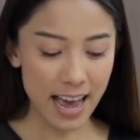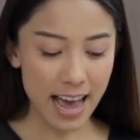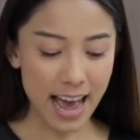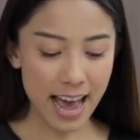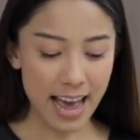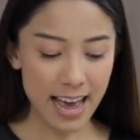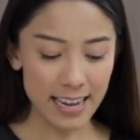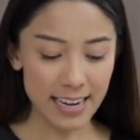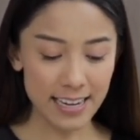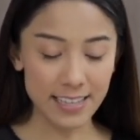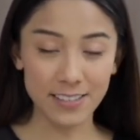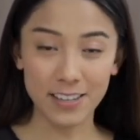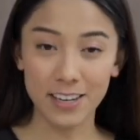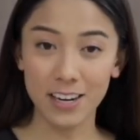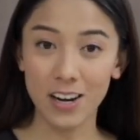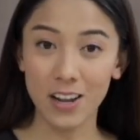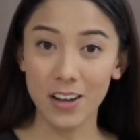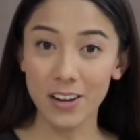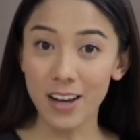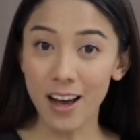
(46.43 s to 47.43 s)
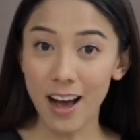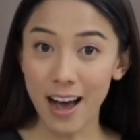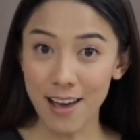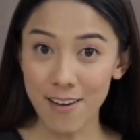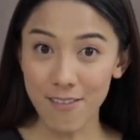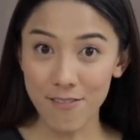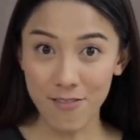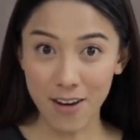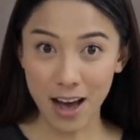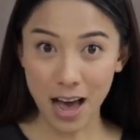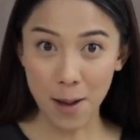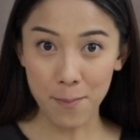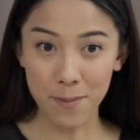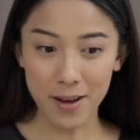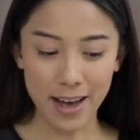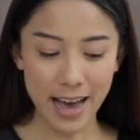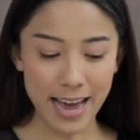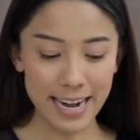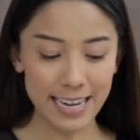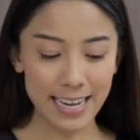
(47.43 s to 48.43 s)
And it's got a lot of high fibre
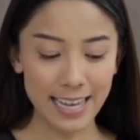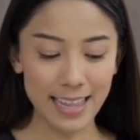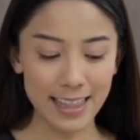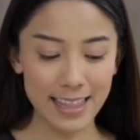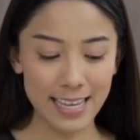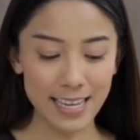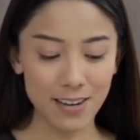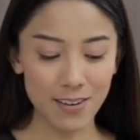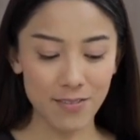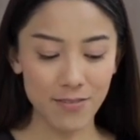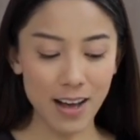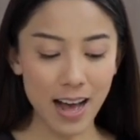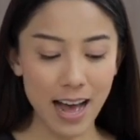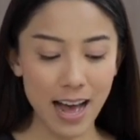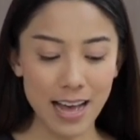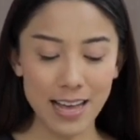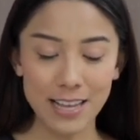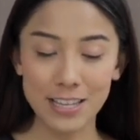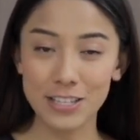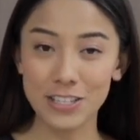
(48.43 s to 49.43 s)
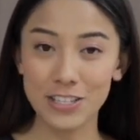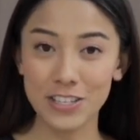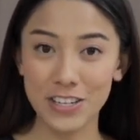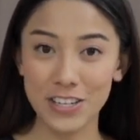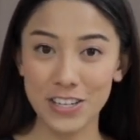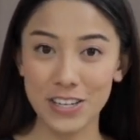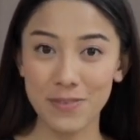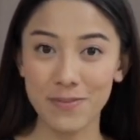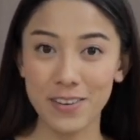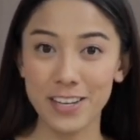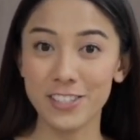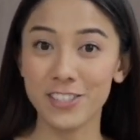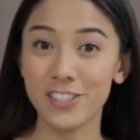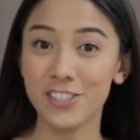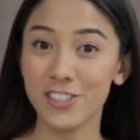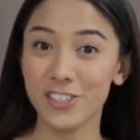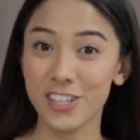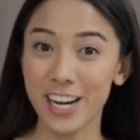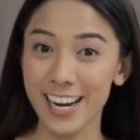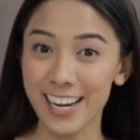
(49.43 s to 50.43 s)
and it can thicken fast, so you must
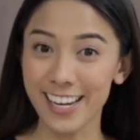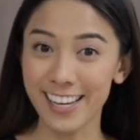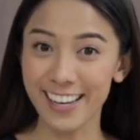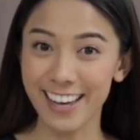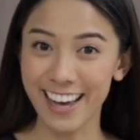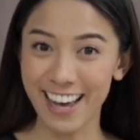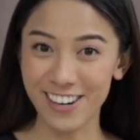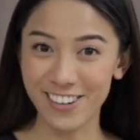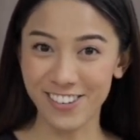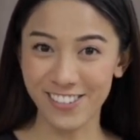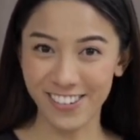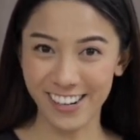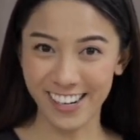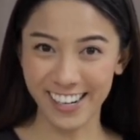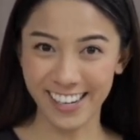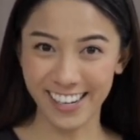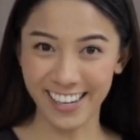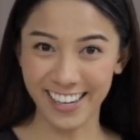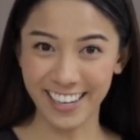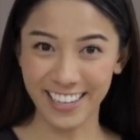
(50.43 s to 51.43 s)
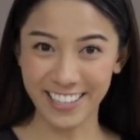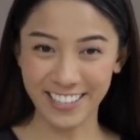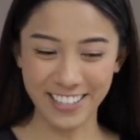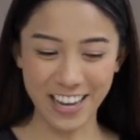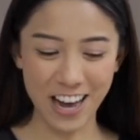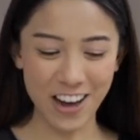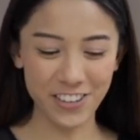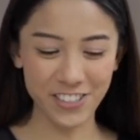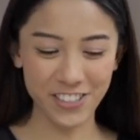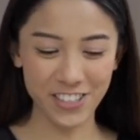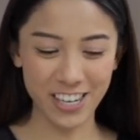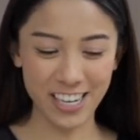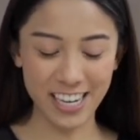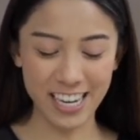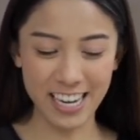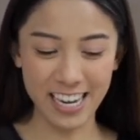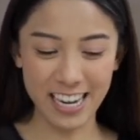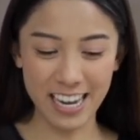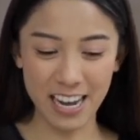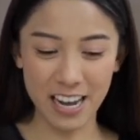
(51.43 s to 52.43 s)
just shake it and drink it. So I'll show
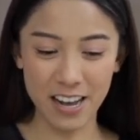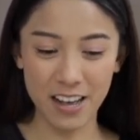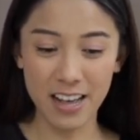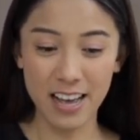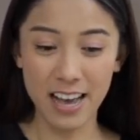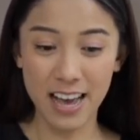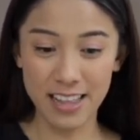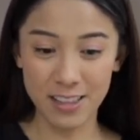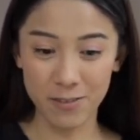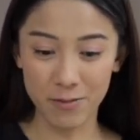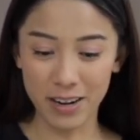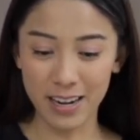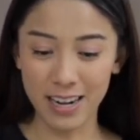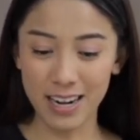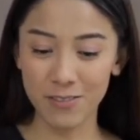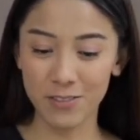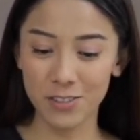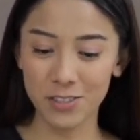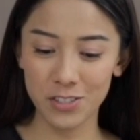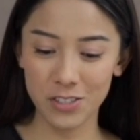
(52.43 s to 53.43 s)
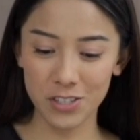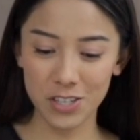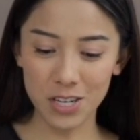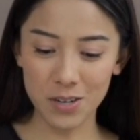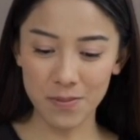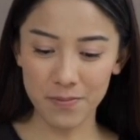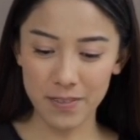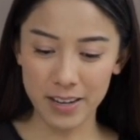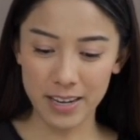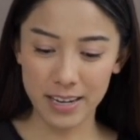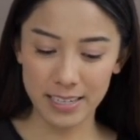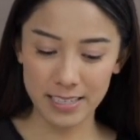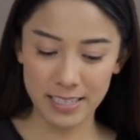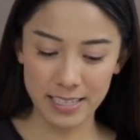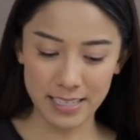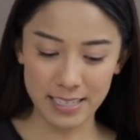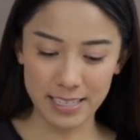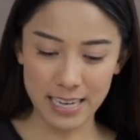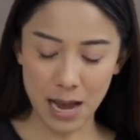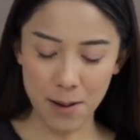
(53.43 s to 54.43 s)
you here. 1 level scoop,
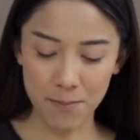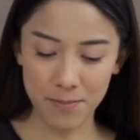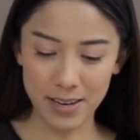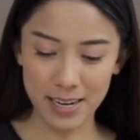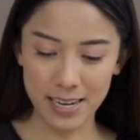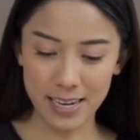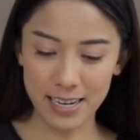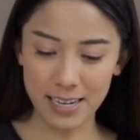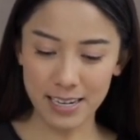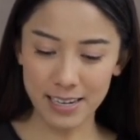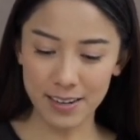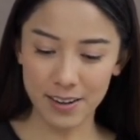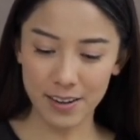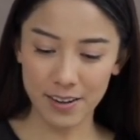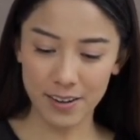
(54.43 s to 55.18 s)
just tap it in.